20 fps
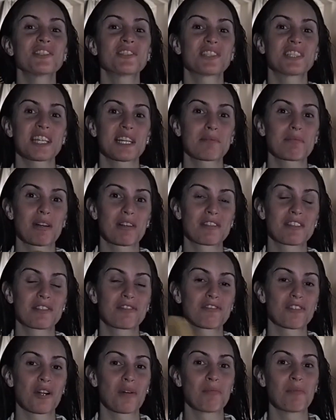to take mine
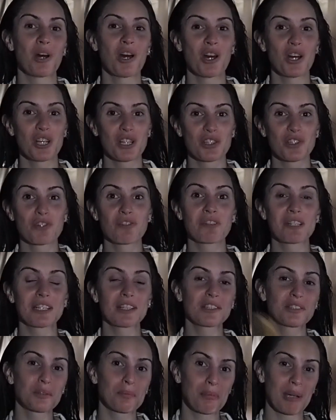from
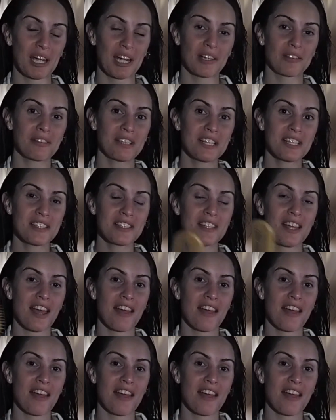Deauville to Paris,